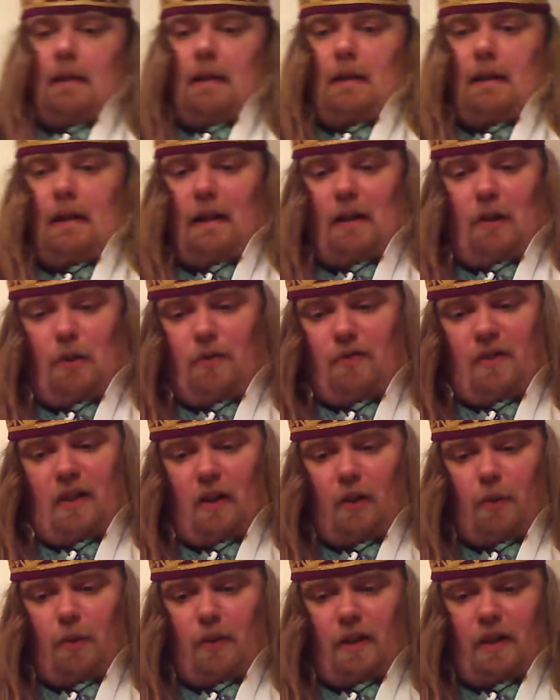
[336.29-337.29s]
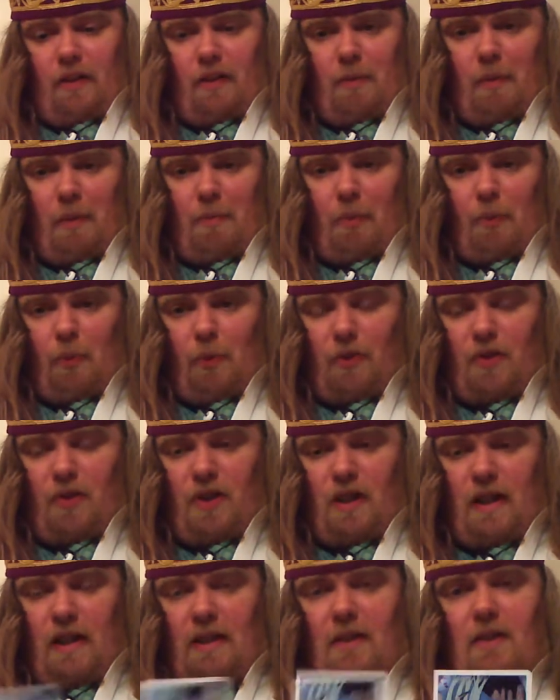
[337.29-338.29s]
I love the artwork. I remember
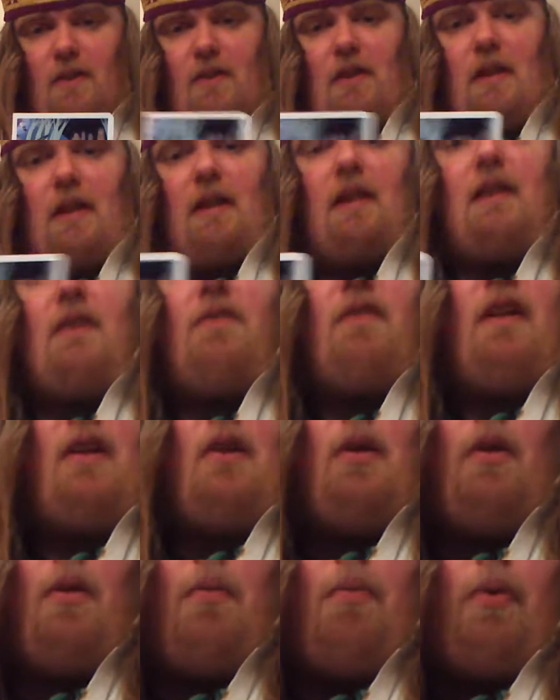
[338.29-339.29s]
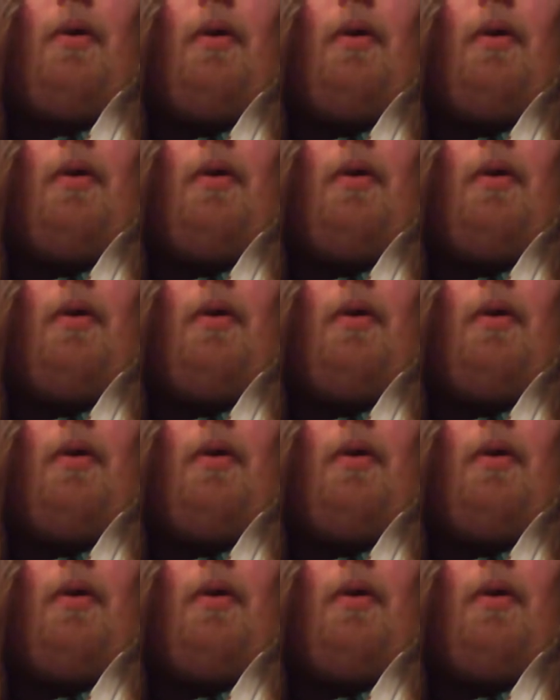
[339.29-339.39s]
watching it develop